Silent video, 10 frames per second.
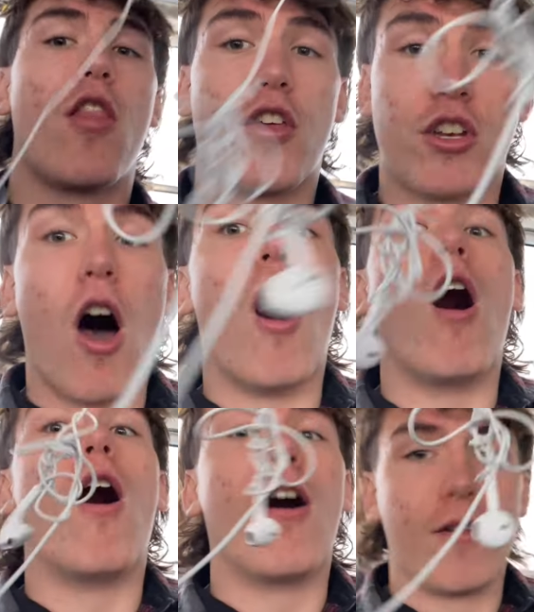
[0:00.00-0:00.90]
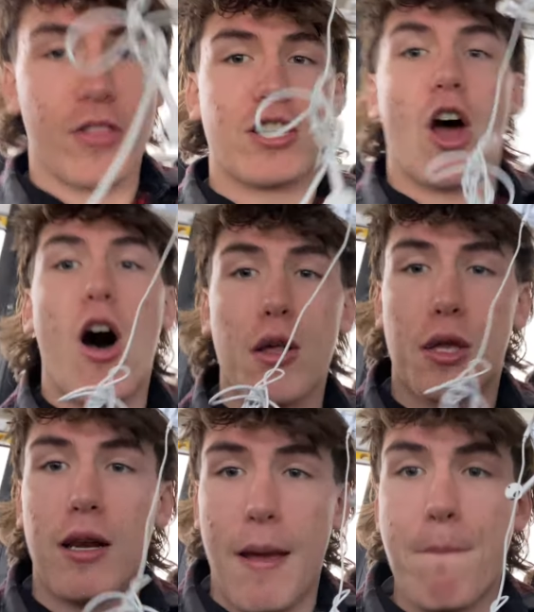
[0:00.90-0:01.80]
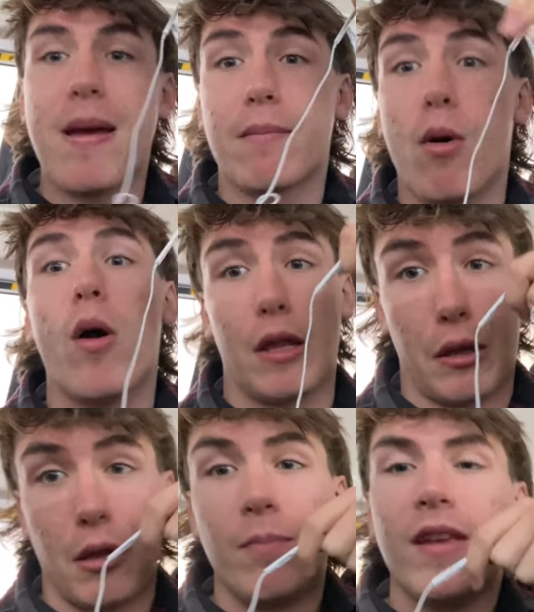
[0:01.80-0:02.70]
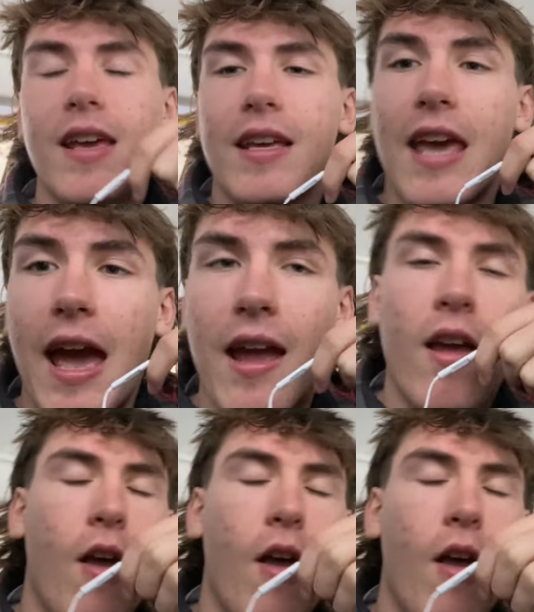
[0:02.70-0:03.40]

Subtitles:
The tall, slim, big boys. Okay?